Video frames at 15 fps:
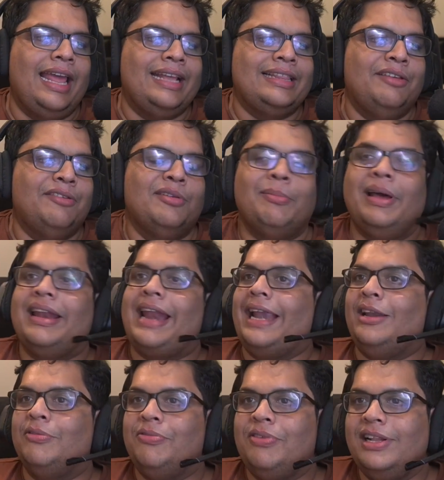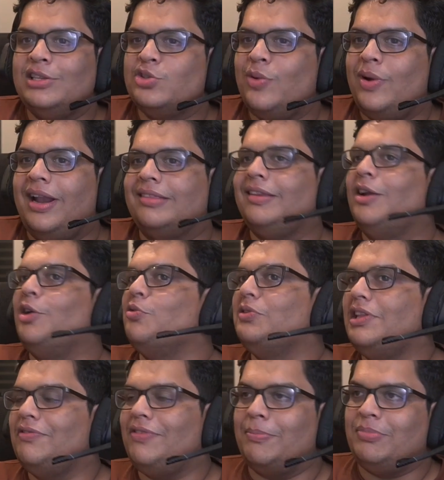Like they were my writer friends who had nothing to do
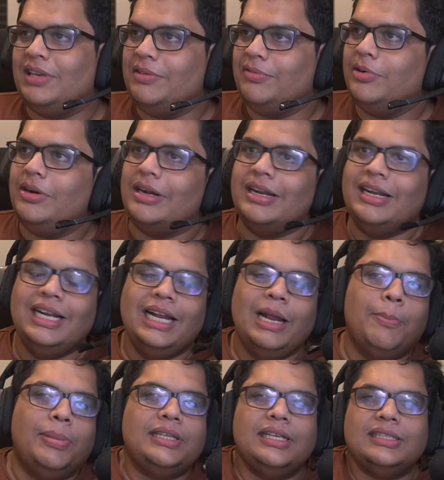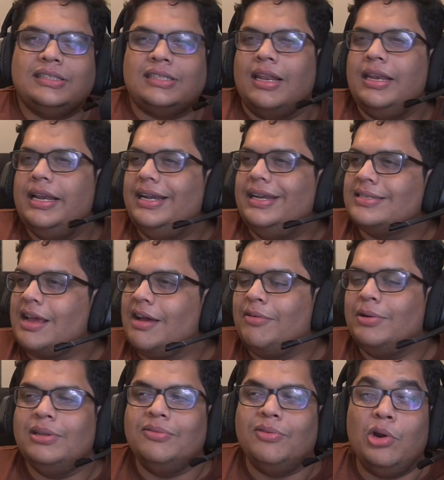with the Web3 world, but they suddenly
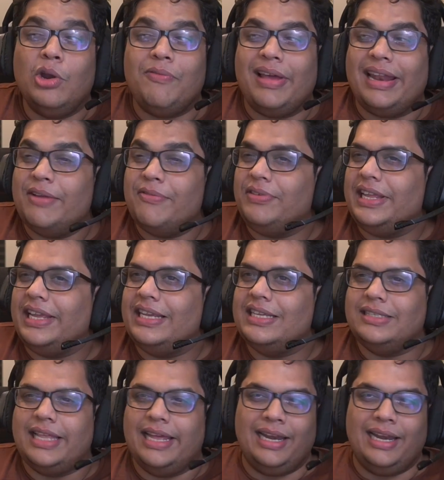discovered the world of NFTs.